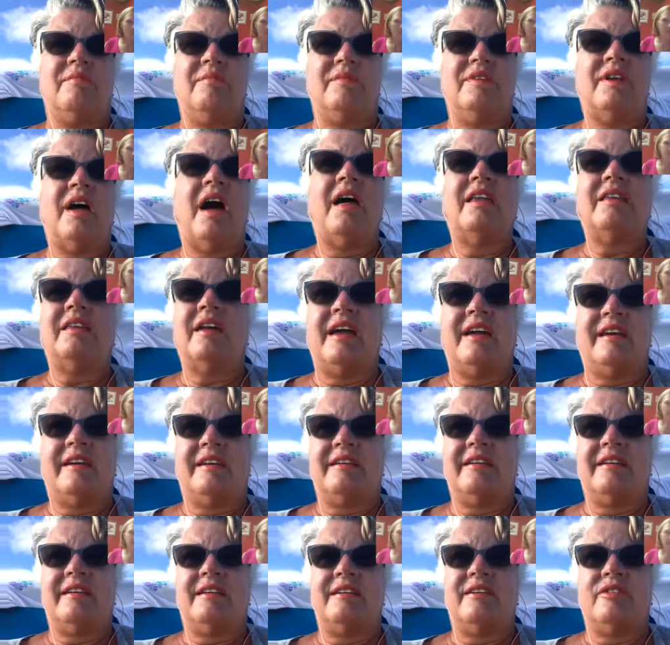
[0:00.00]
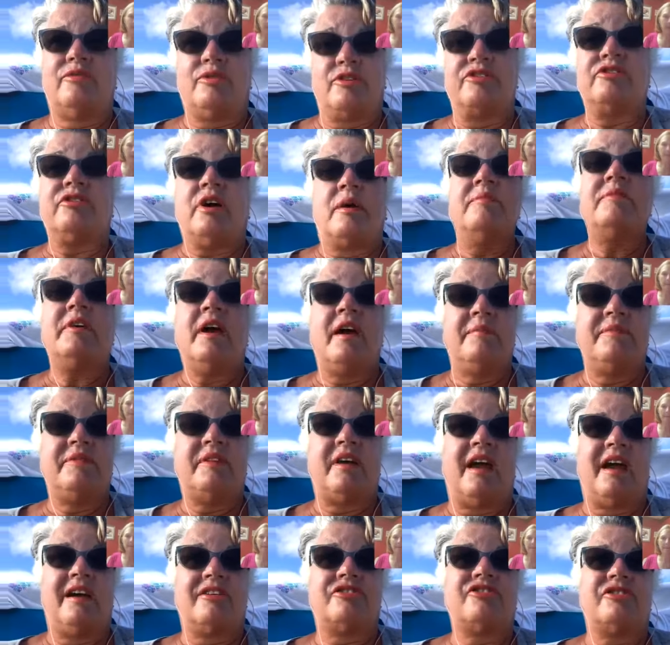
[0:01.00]
Not like, well, sometimes I
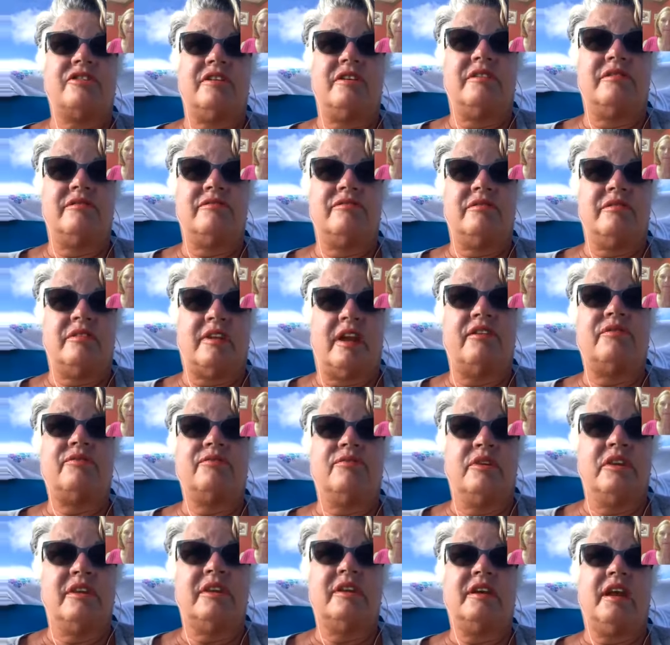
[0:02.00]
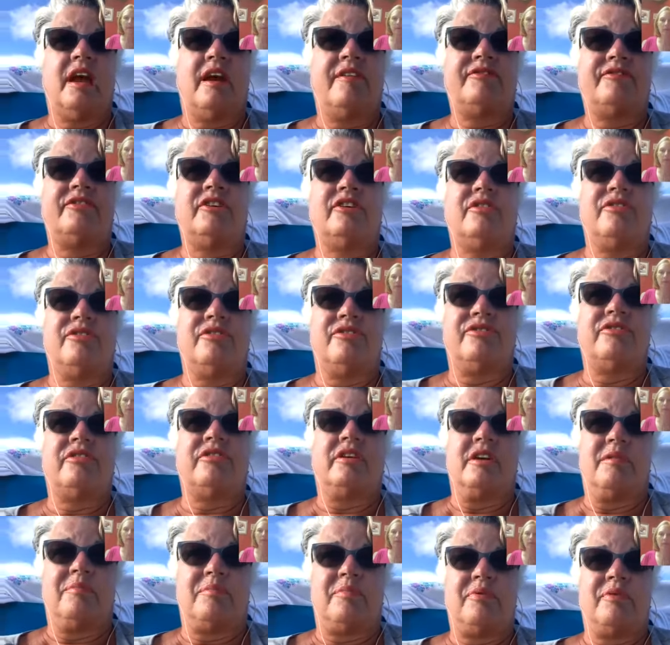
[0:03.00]
actually like really have to go to
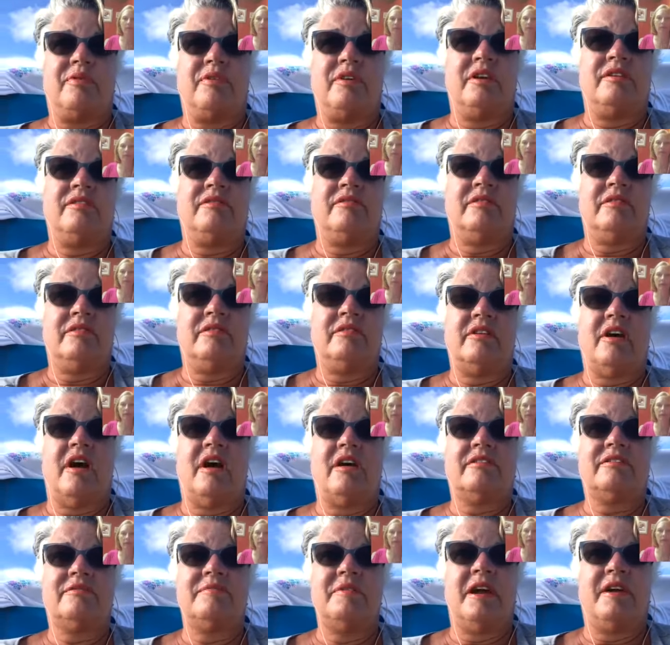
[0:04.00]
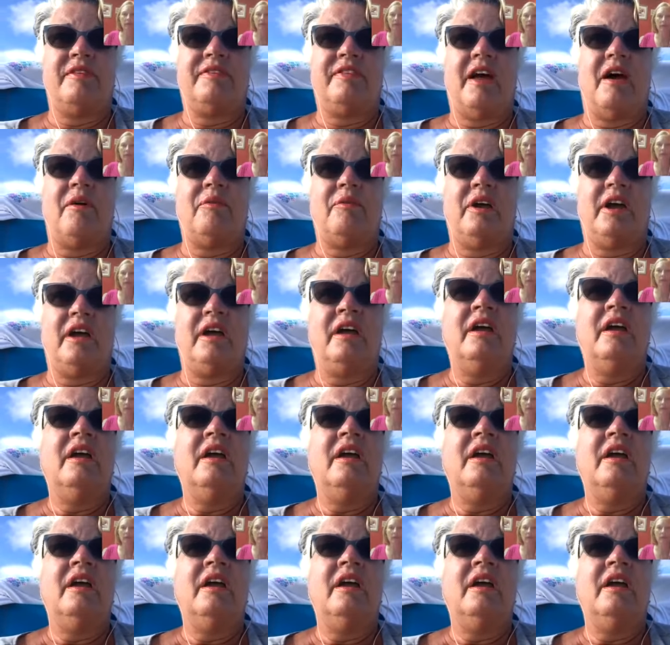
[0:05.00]
sleep. It knocks me out that way.